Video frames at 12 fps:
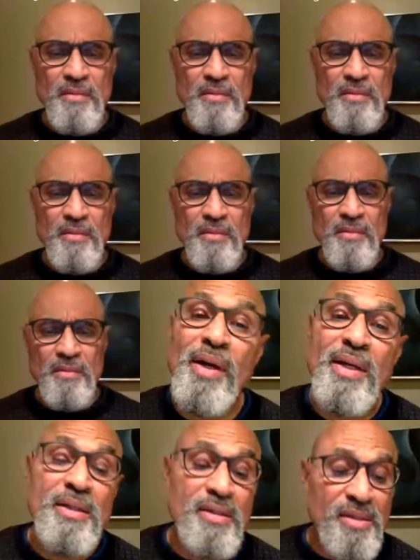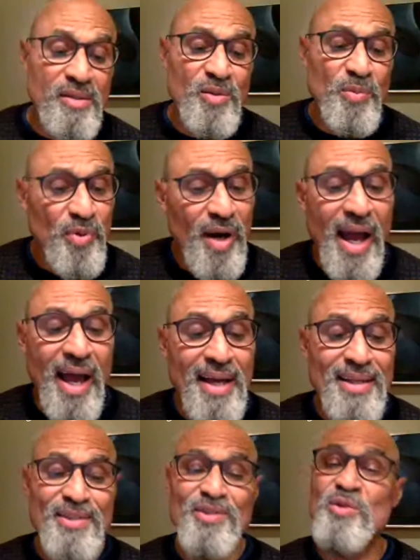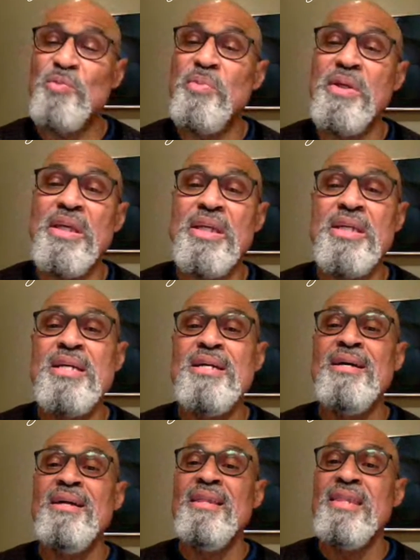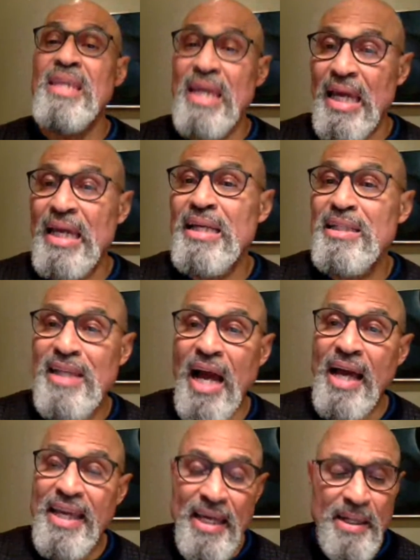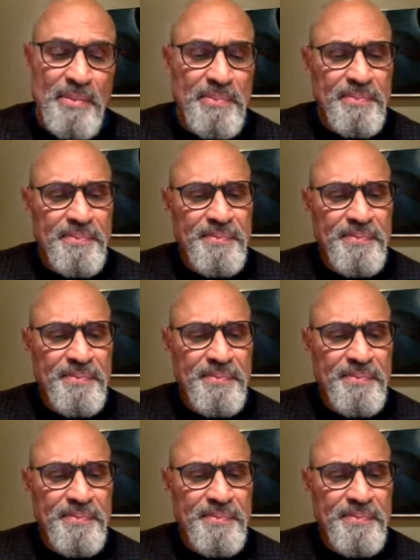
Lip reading: Always surprised to be the age I am,